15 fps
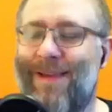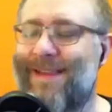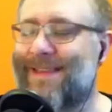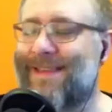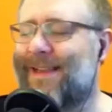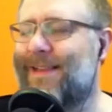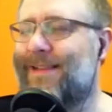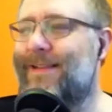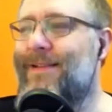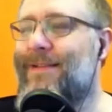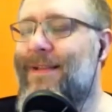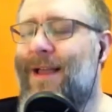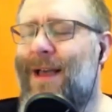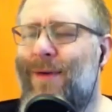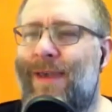exactly.
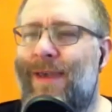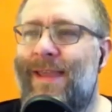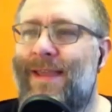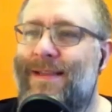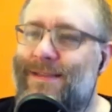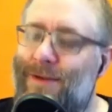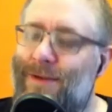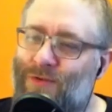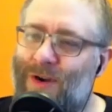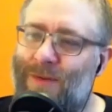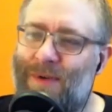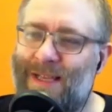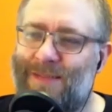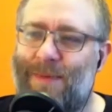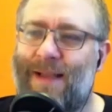Okay, so trying to
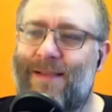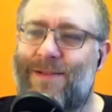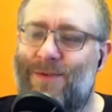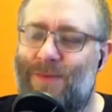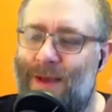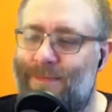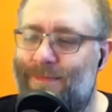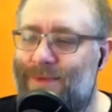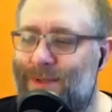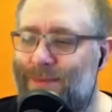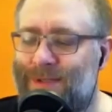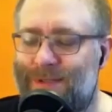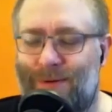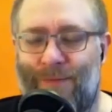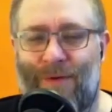bring us back to
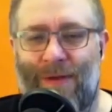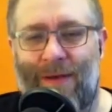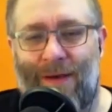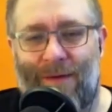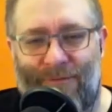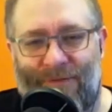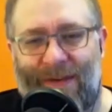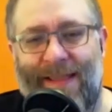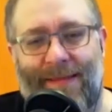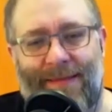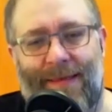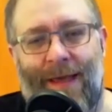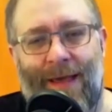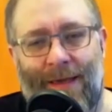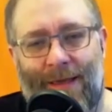some sort of
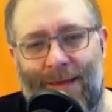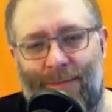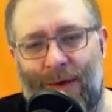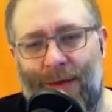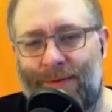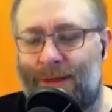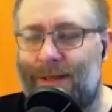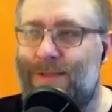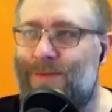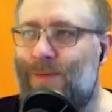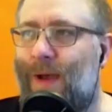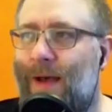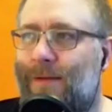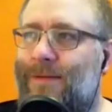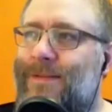faith component as
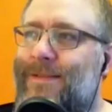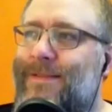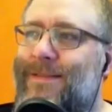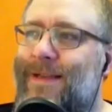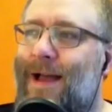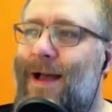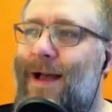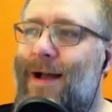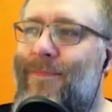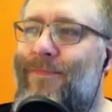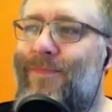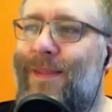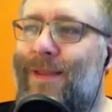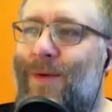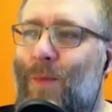well.
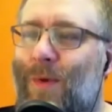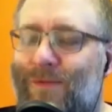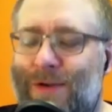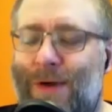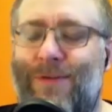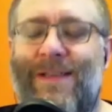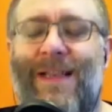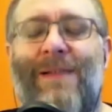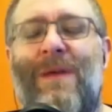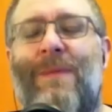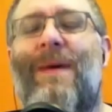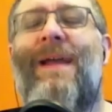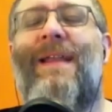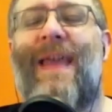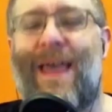We've joked a little bit
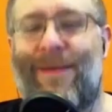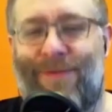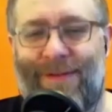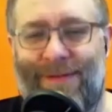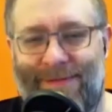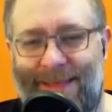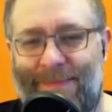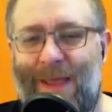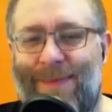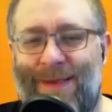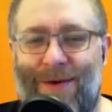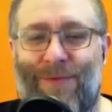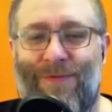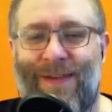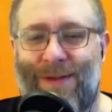about in heaven there better be
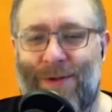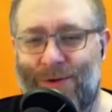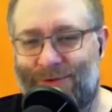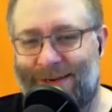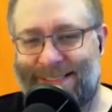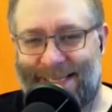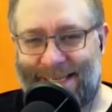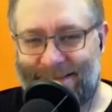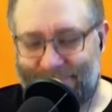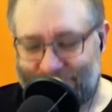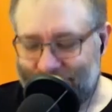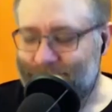coffee and Earl Grey tea,